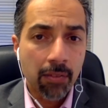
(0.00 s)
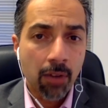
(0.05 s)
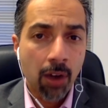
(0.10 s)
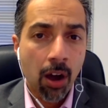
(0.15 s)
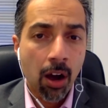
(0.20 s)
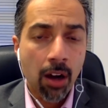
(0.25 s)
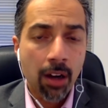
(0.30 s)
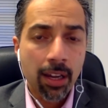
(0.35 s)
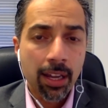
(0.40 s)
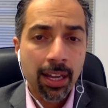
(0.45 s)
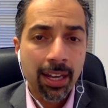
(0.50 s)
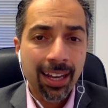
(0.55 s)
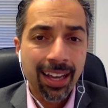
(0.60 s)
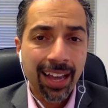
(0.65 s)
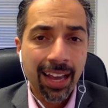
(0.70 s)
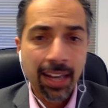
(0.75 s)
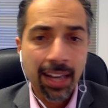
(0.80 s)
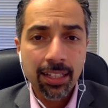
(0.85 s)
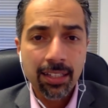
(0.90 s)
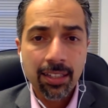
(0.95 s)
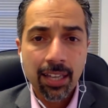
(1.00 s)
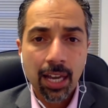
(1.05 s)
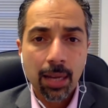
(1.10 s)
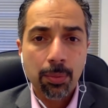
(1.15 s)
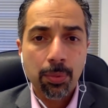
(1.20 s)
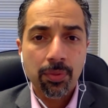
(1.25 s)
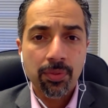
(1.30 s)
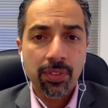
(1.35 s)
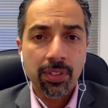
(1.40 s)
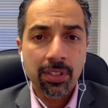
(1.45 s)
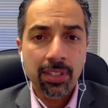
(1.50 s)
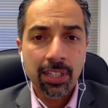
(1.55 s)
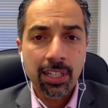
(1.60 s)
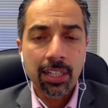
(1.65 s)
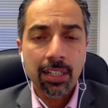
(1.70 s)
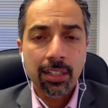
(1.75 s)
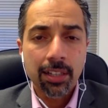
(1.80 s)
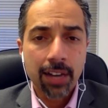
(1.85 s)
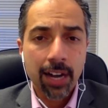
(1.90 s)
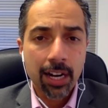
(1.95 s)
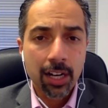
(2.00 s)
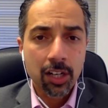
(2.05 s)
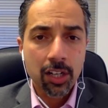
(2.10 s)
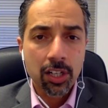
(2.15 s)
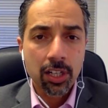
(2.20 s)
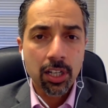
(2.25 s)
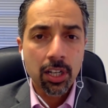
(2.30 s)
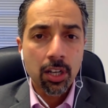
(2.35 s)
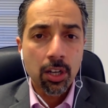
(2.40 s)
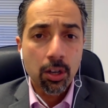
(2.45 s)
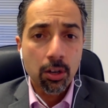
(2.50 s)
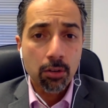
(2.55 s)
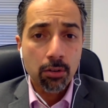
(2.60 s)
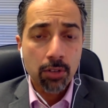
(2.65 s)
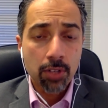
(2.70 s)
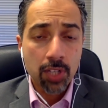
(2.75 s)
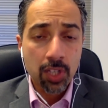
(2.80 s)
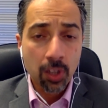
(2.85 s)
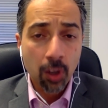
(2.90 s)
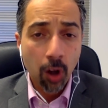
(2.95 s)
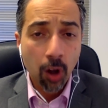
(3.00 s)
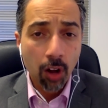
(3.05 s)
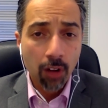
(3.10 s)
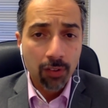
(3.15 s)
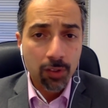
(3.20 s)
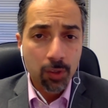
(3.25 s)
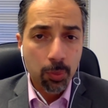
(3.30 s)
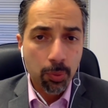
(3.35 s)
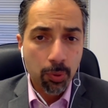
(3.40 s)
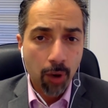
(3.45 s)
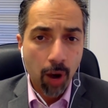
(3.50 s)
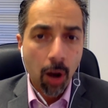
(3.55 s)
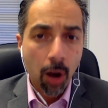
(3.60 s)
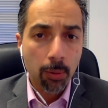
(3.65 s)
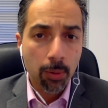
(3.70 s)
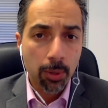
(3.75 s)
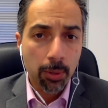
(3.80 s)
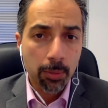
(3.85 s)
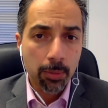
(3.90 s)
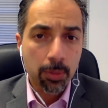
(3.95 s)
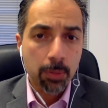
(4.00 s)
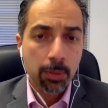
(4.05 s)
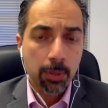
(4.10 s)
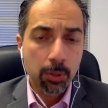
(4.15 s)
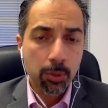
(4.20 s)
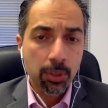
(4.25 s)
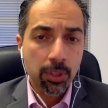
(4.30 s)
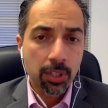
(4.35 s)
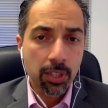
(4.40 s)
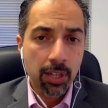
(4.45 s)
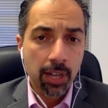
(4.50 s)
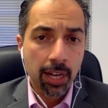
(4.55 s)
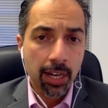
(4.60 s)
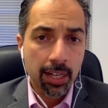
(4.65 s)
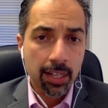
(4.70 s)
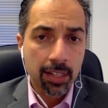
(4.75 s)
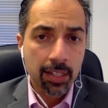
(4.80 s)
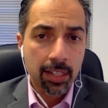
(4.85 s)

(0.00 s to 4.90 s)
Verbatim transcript: Iran, and any type of a deal that actually resolves problems between the United